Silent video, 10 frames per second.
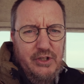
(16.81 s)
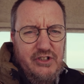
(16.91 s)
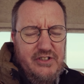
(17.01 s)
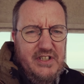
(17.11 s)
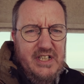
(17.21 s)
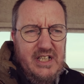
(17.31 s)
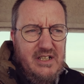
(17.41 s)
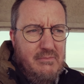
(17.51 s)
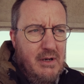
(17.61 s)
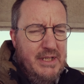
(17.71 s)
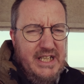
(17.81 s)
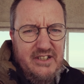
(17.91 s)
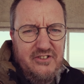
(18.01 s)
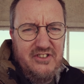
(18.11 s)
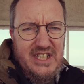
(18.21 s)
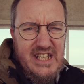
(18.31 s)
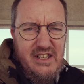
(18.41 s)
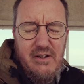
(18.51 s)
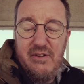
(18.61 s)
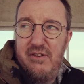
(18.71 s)
which is a Mamiya
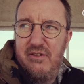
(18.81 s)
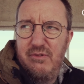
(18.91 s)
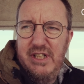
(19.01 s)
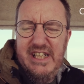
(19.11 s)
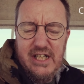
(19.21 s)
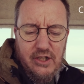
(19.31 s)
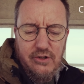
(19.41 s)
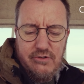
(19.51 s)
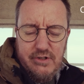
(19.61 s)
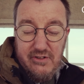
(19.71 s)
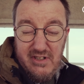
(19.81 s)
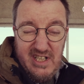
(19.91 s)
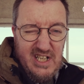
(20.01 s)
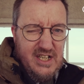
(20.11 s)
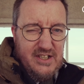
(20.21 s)
C330